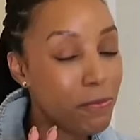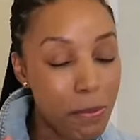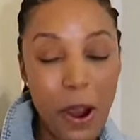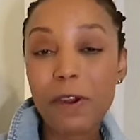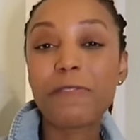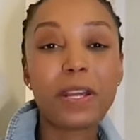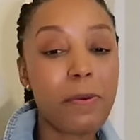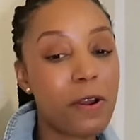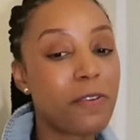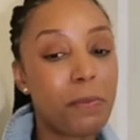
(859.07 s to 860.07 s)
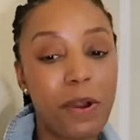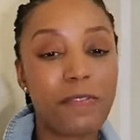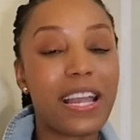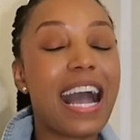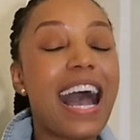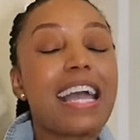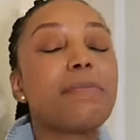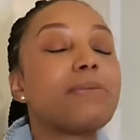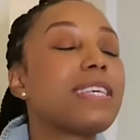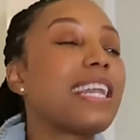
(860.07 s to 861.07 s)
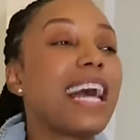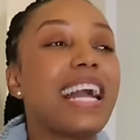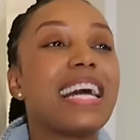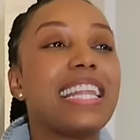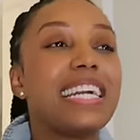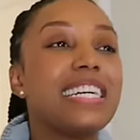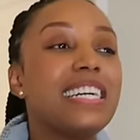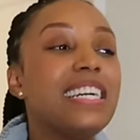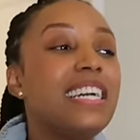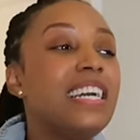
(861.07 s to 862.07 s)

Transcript: perfect, perfect, perfect. I am upset I got like a